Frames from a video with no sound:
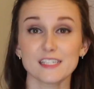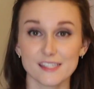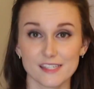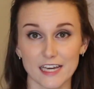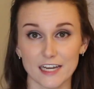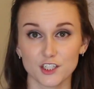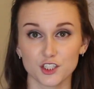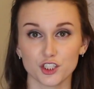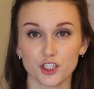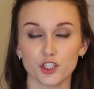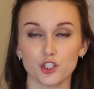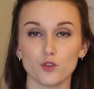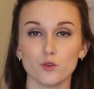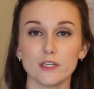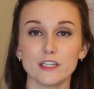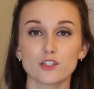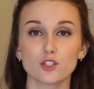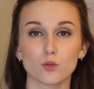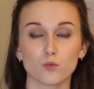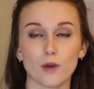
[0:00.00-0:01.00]
section, you
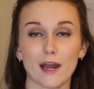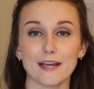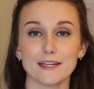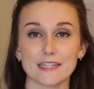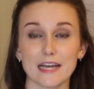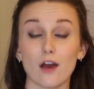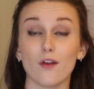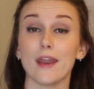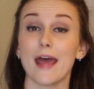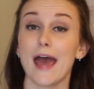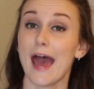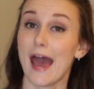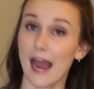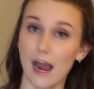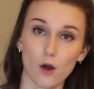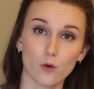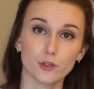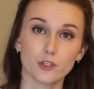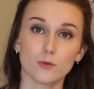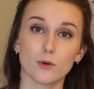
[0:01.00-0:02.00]
need to write down
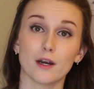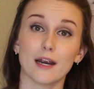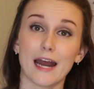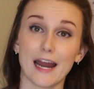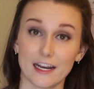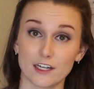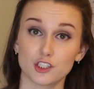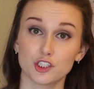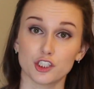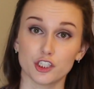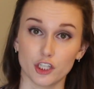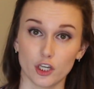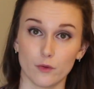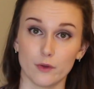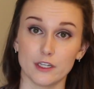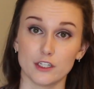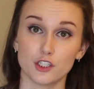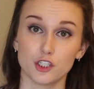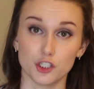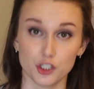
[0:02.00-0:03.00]
how you are actually
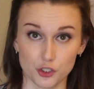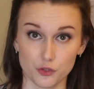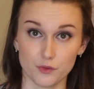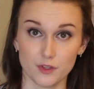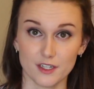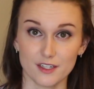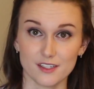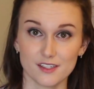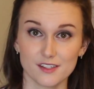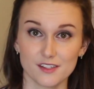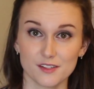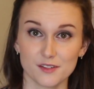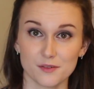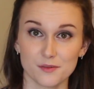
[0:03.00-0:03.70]
going to do this.